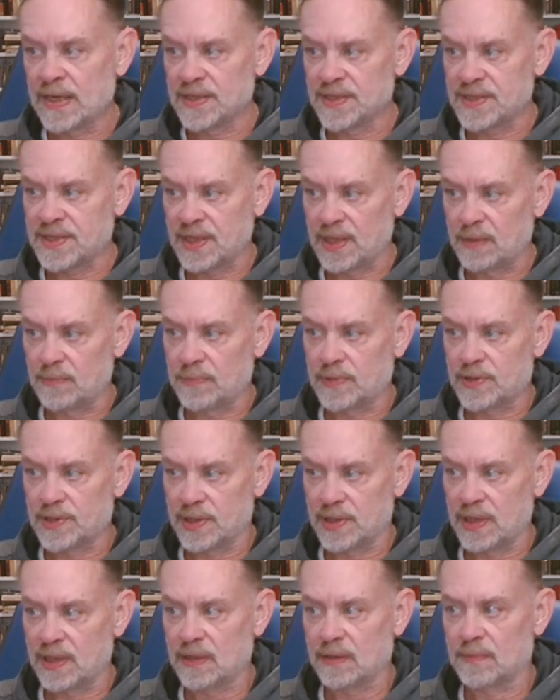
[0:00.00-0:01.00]
seemed
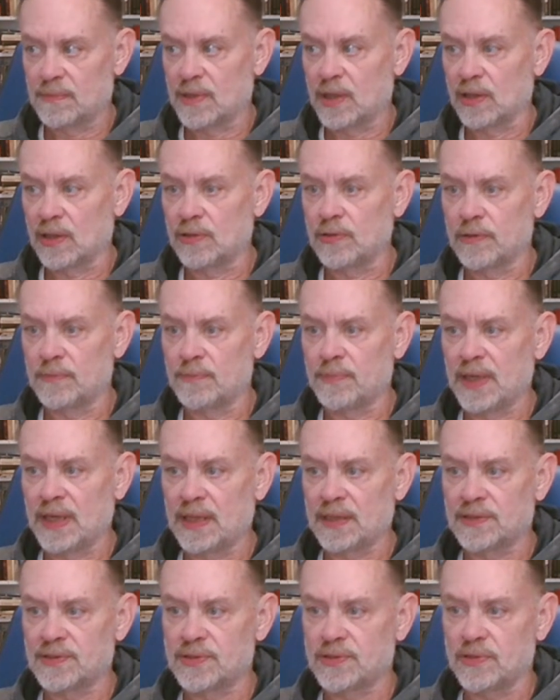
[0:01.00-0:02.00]
to him a good
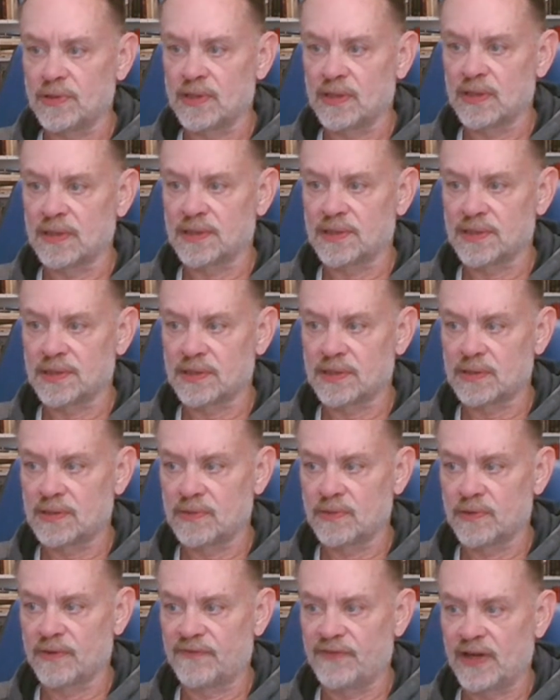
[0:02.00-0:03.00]
means to
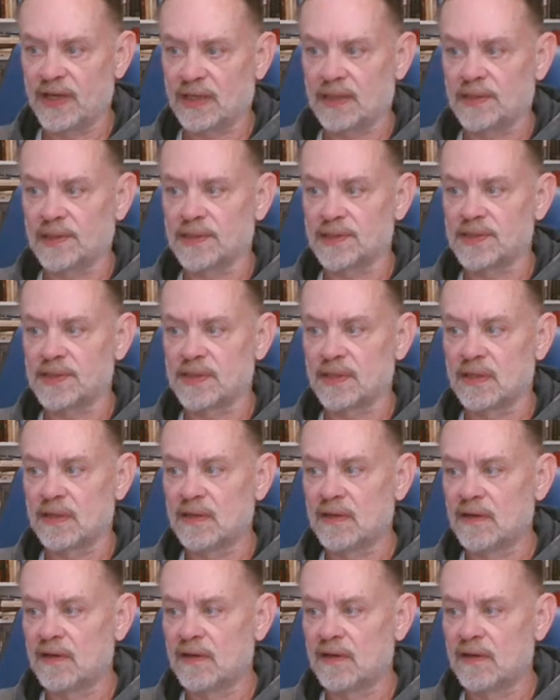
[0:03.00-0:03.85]
effect this,